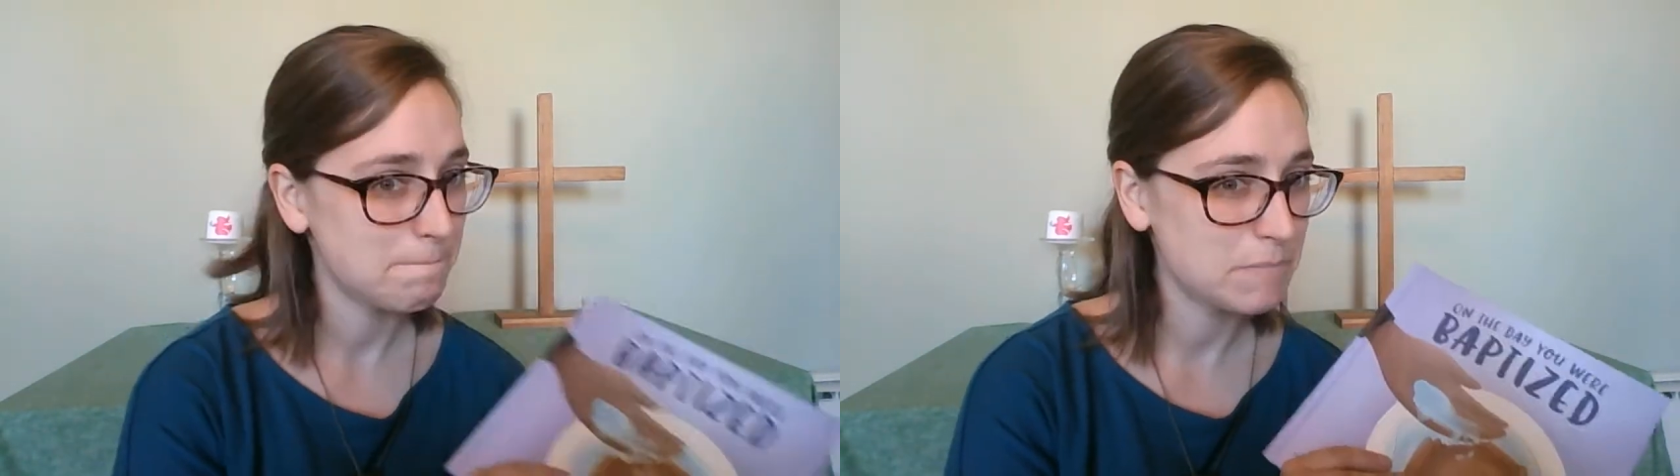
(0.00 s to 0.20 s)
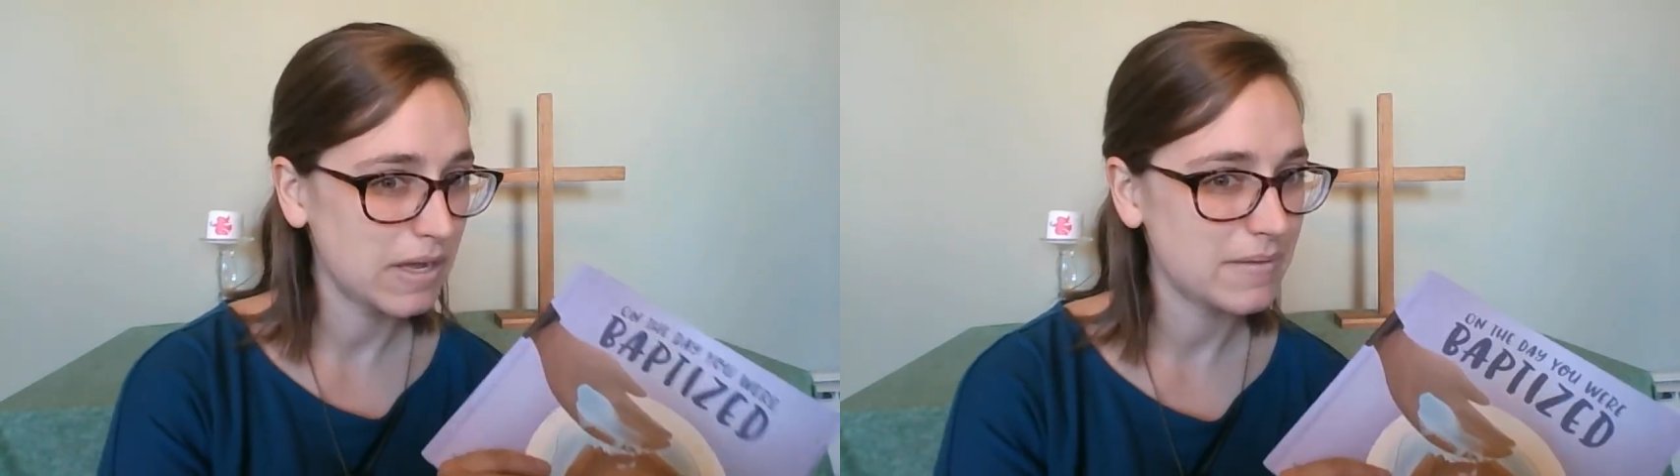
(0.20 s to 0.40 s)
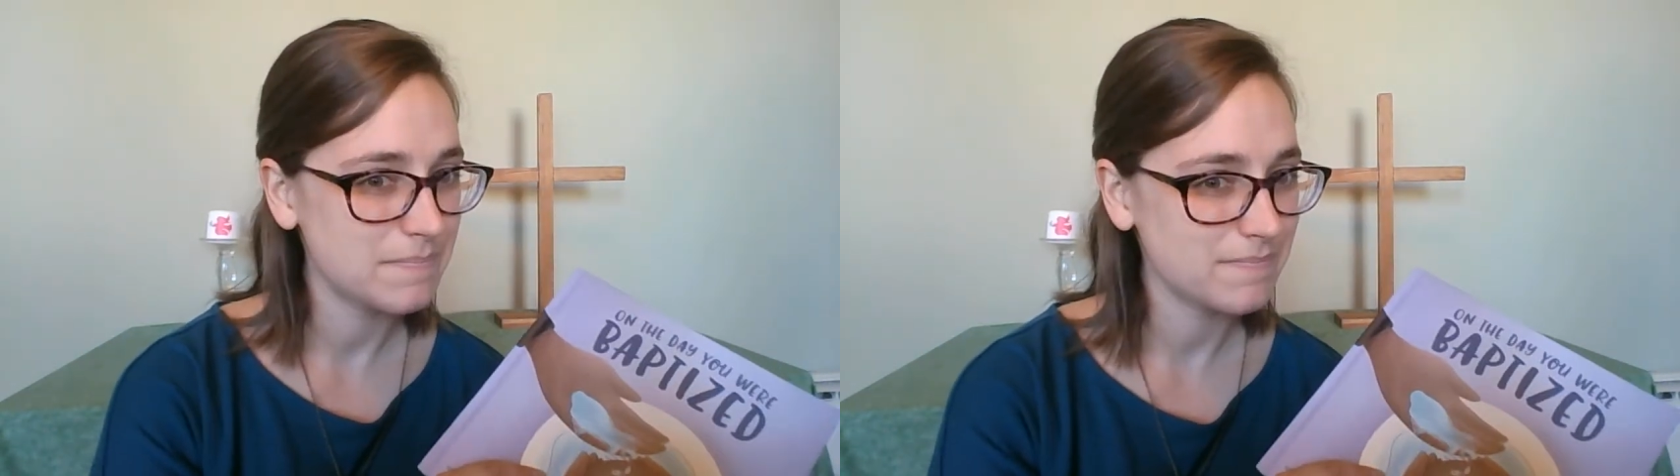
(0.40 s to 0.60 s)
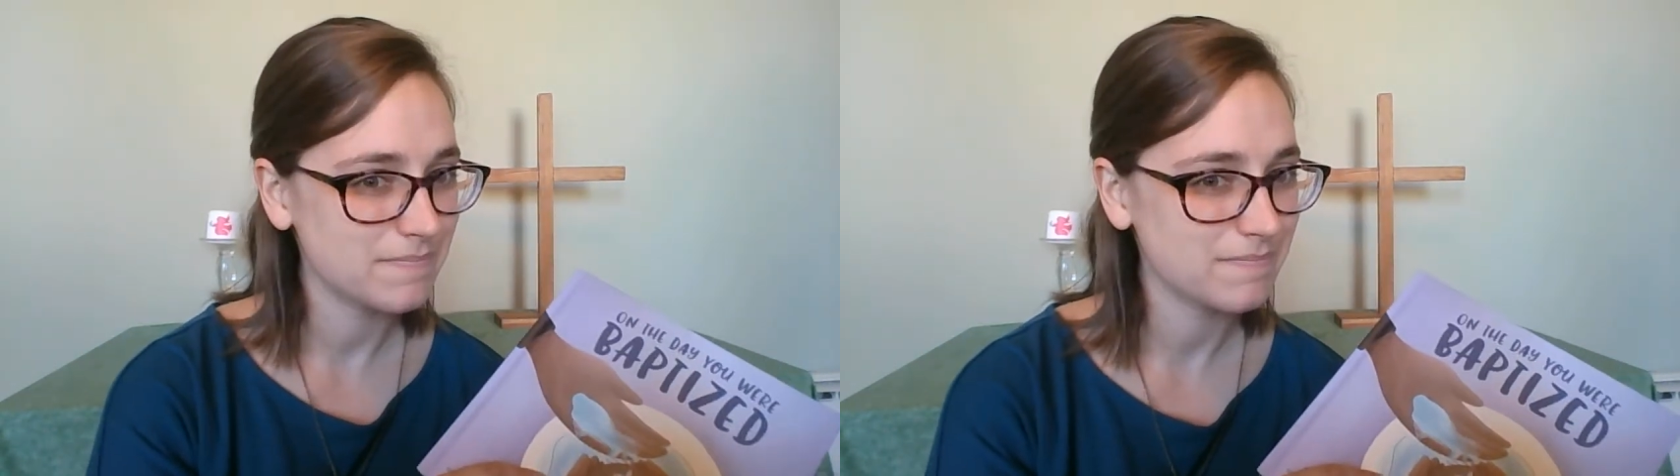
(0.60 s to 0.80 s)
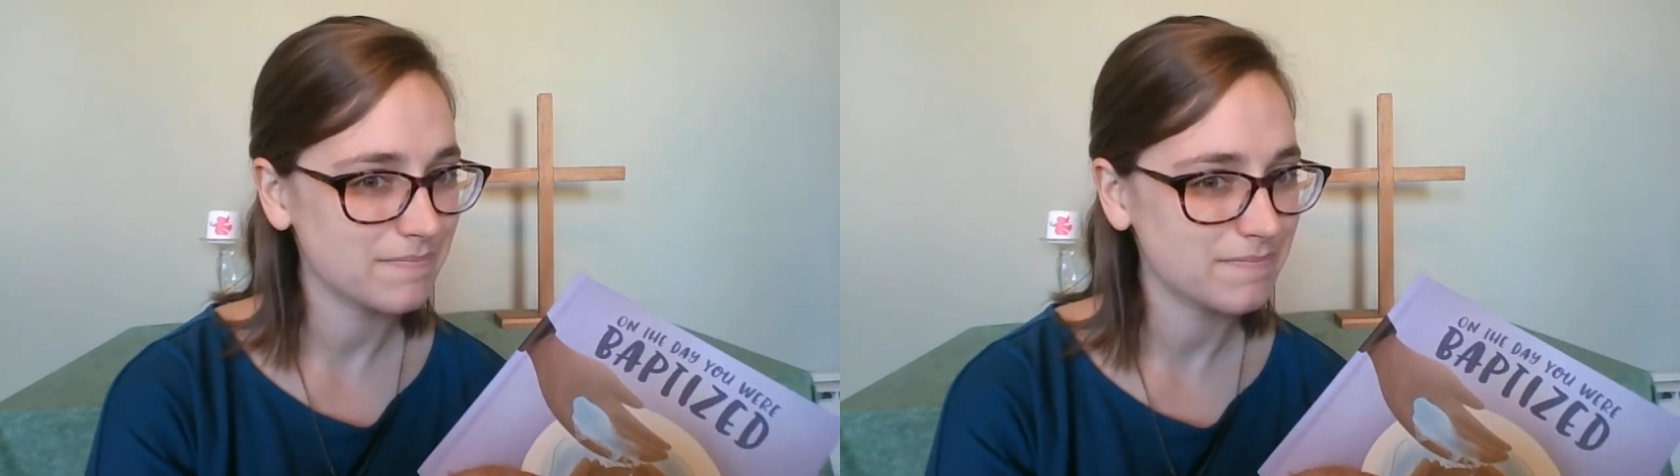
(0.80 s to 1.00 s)
But
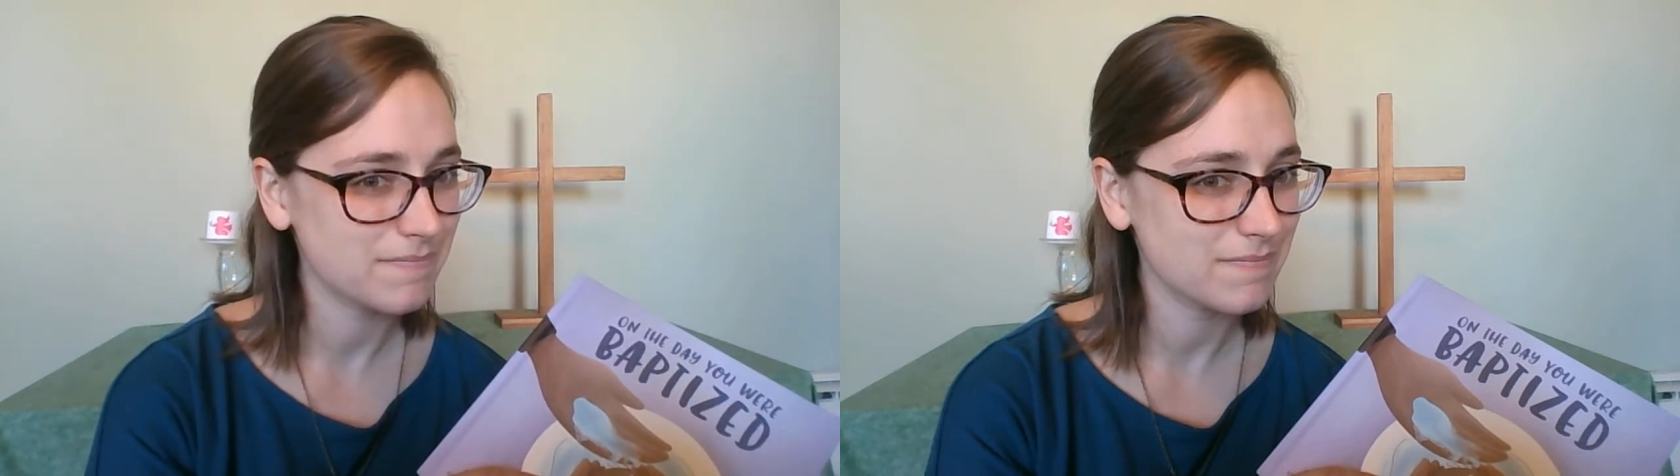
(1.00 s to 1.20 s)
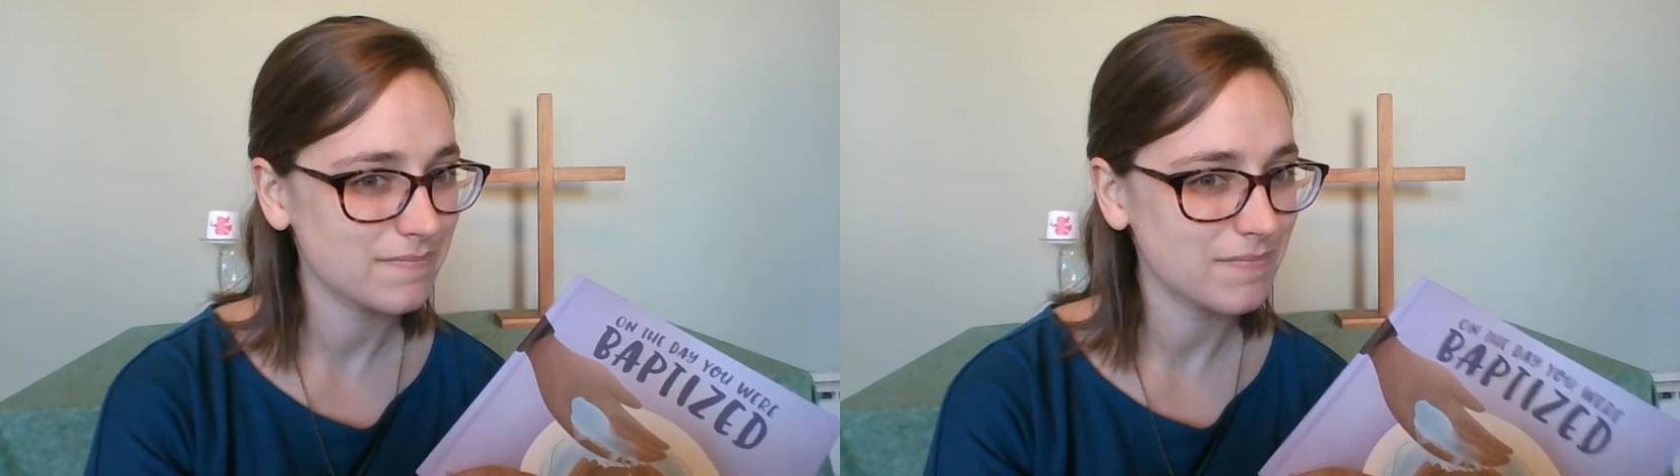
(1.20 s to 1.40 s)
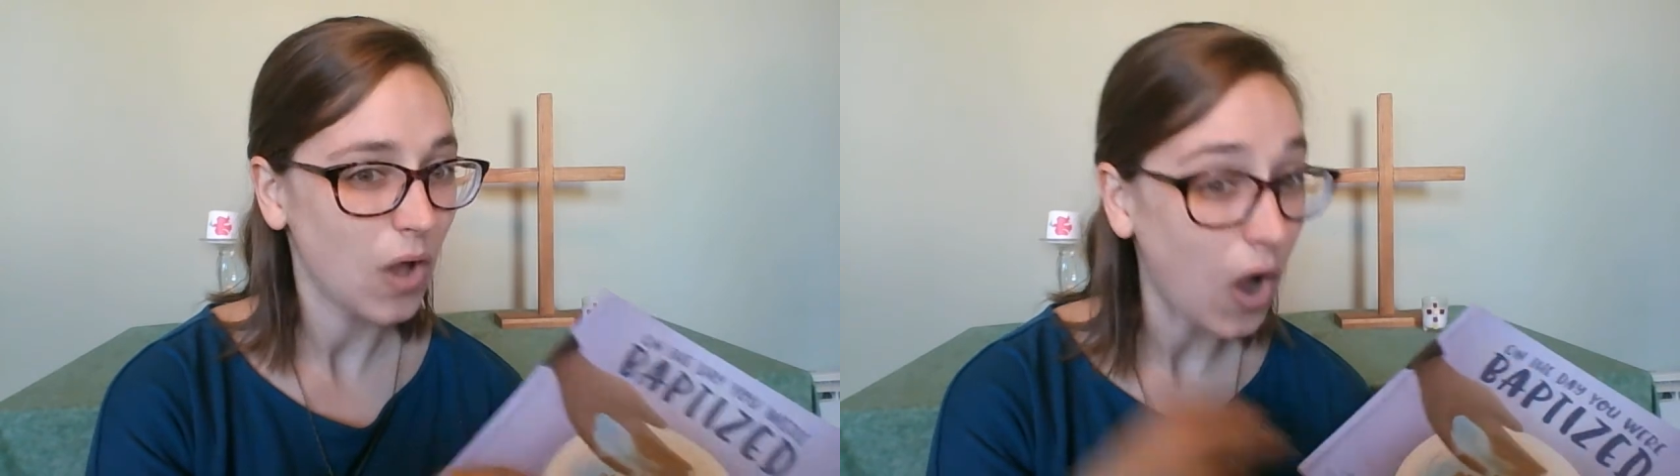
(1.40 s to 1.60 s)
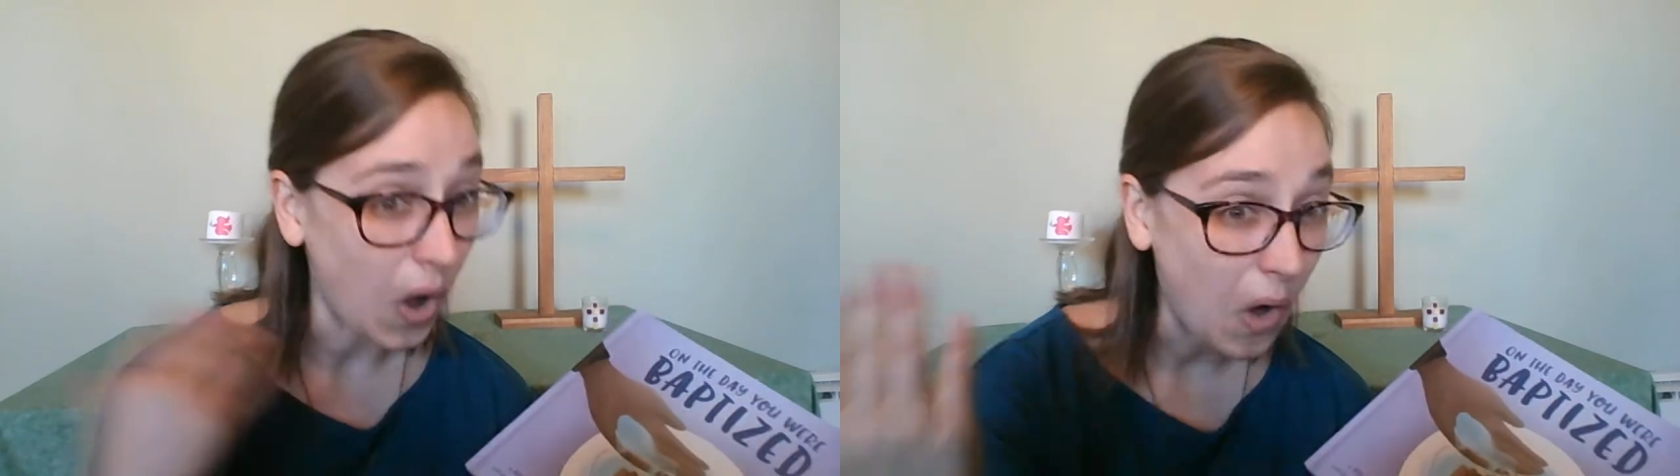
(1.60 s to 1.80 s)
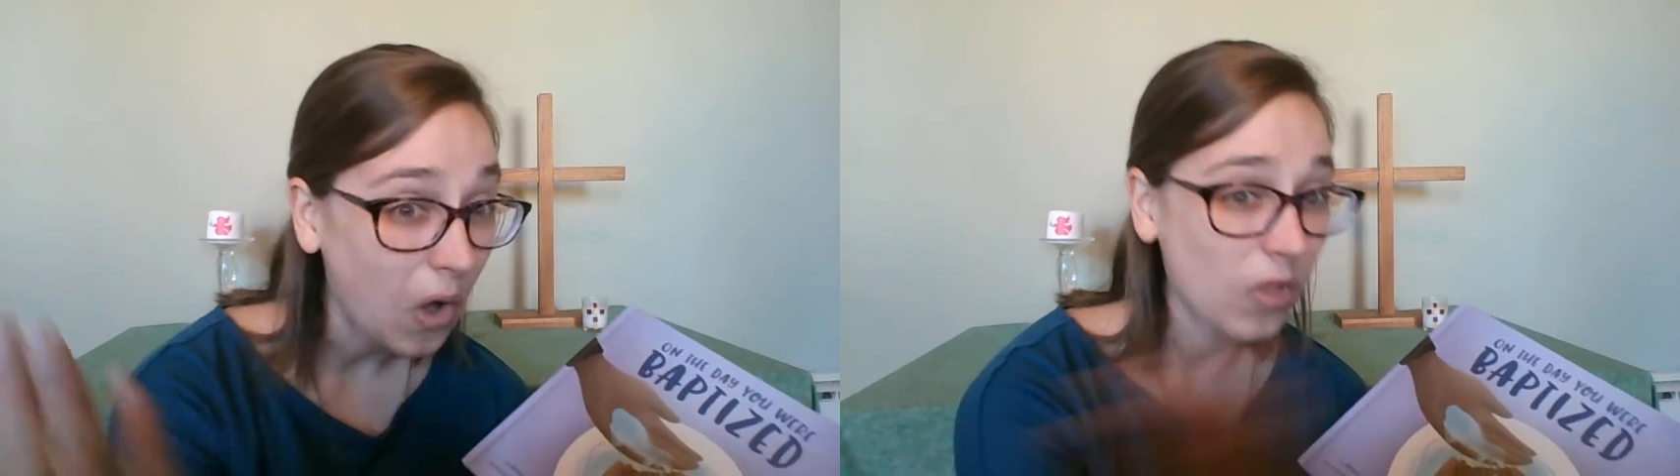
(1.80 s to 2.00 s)

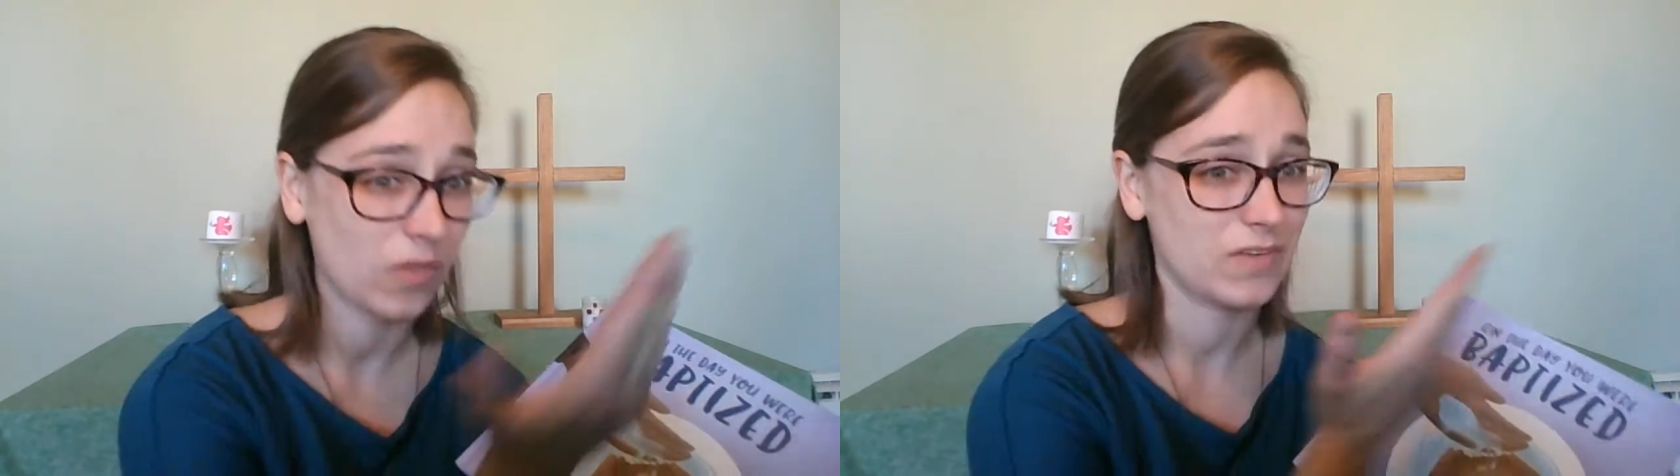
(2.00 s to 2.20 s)
all